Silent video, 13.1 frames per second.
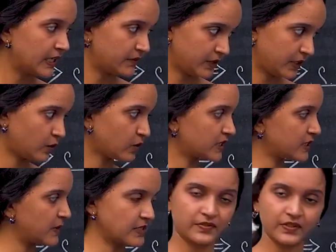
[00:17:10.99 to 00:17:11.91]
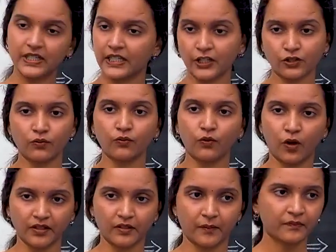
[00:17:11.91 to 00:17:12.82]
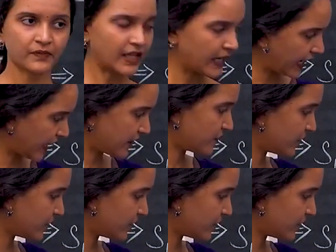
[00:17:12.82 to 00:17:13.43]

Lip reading: We know the specific heat of water, and